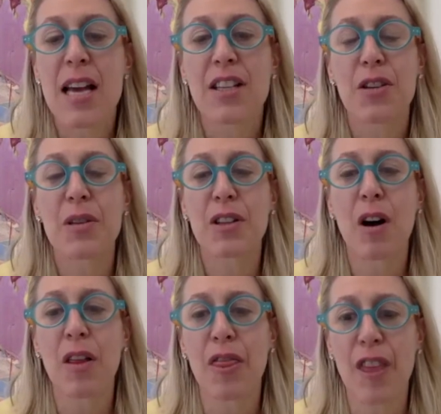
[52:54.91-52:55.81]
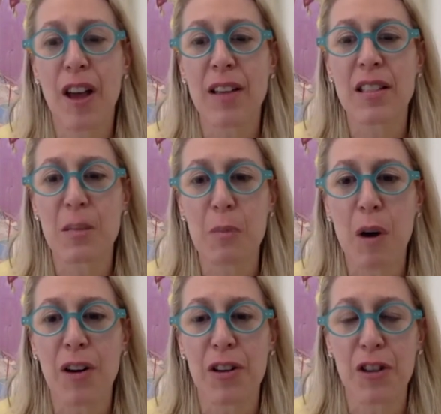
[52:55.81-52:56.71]
So it's called The
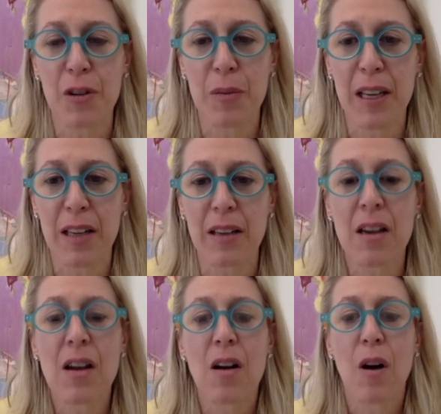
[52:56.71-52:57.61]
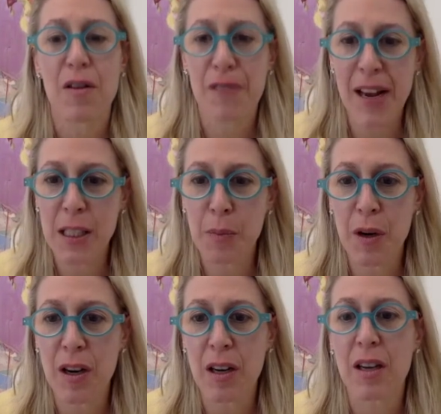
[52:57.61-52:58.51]
Smart Human on
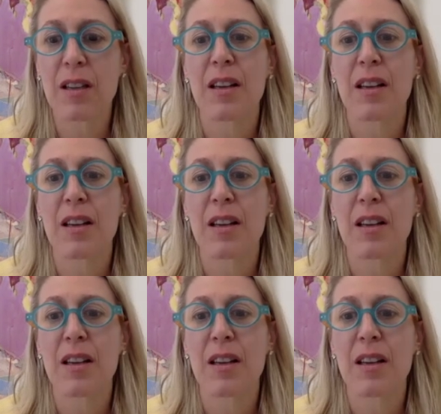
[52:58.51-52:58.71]
Facebook